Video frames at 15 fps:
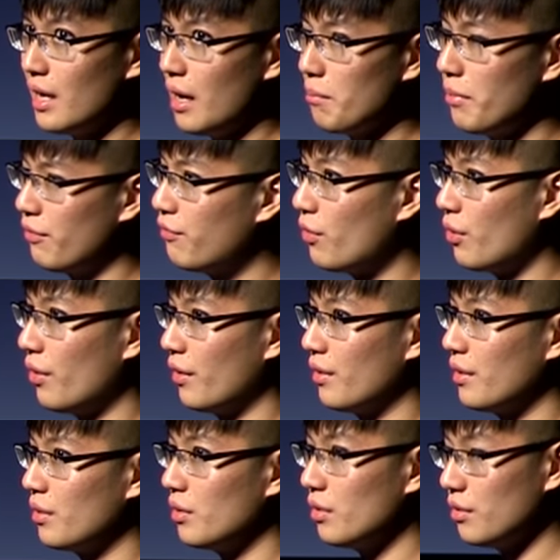before
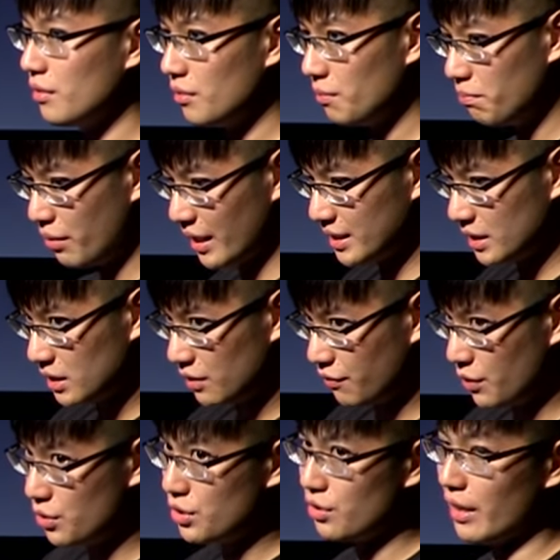present,
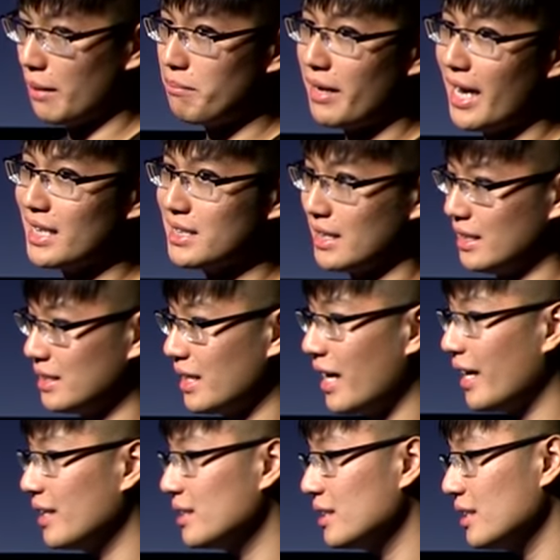future, and past
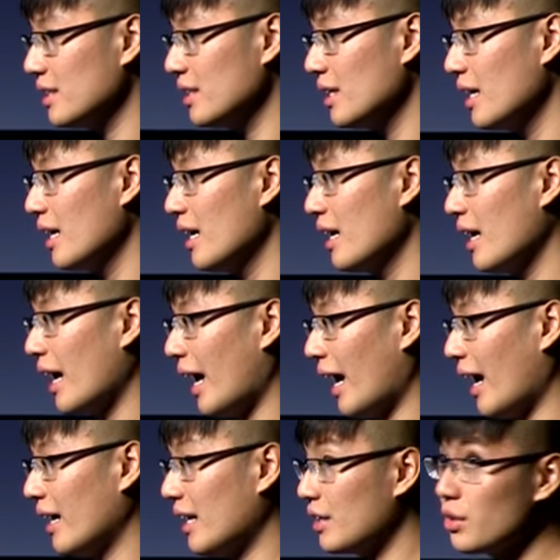anxiety
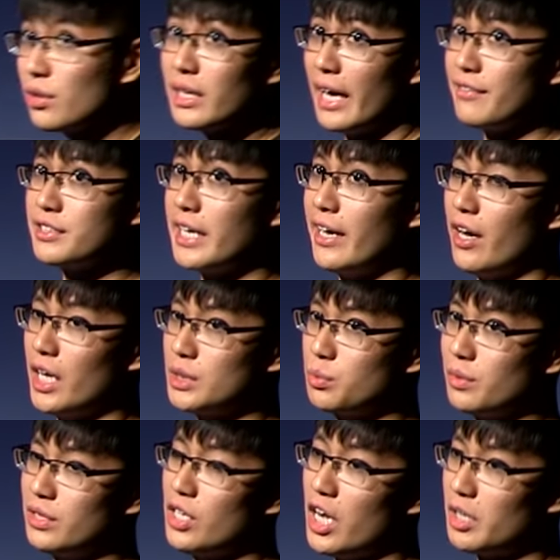and I know life's chaos
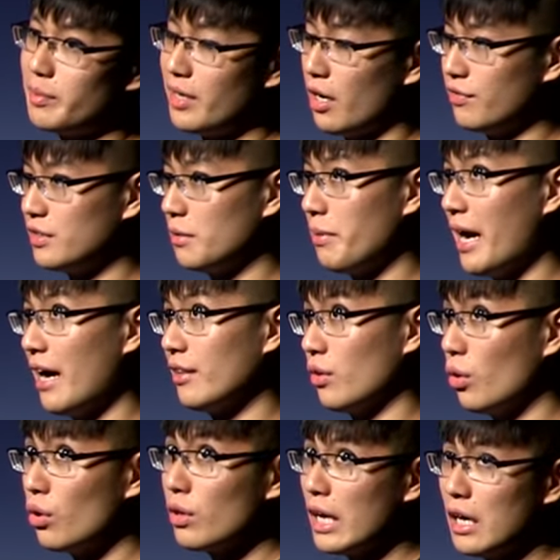would knock me off the path
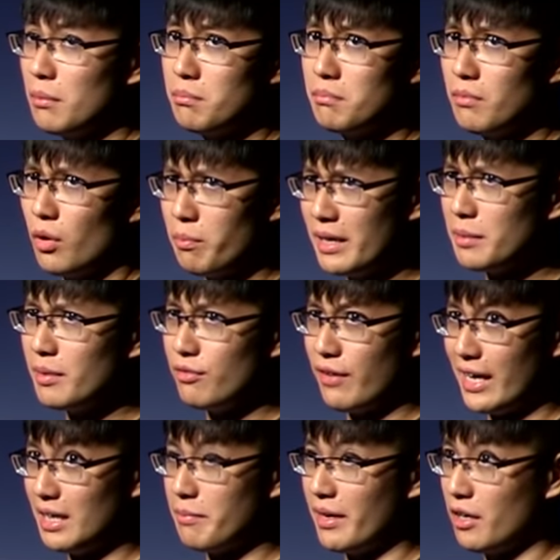or help or make me
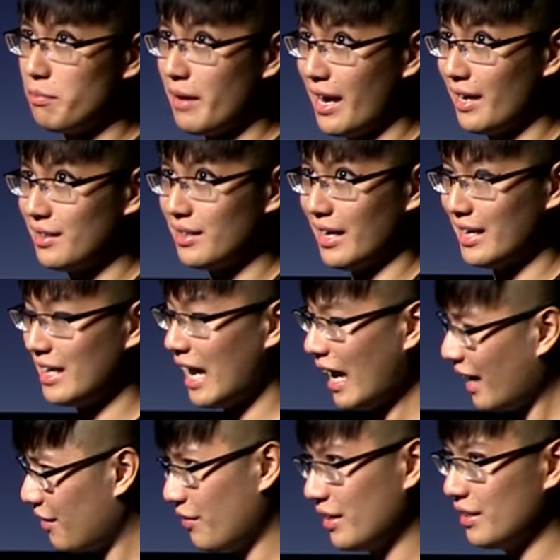find a better path, and I
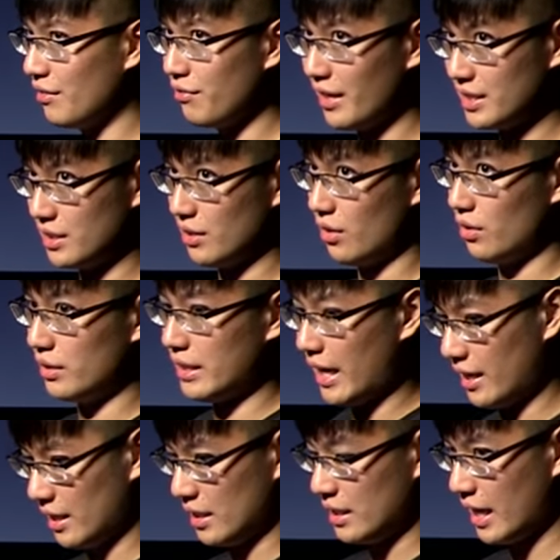had already invested all
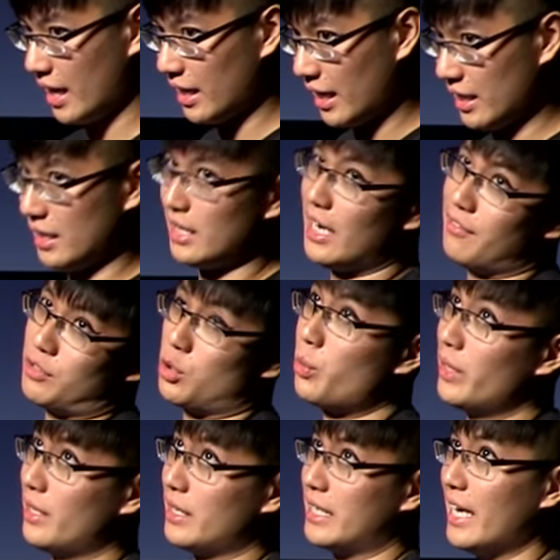that and that, and then I have to
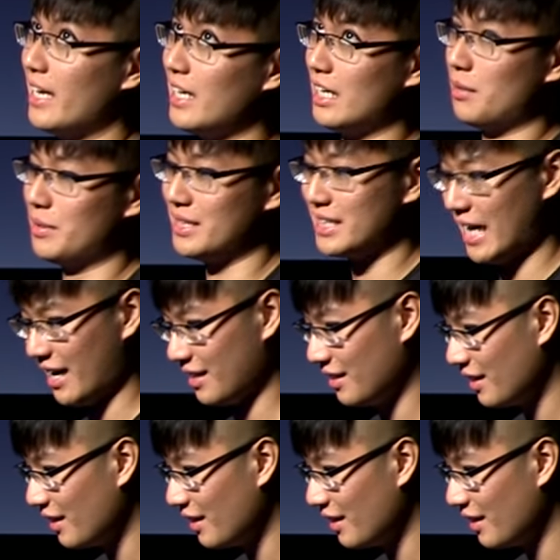quit again and it'd be sad.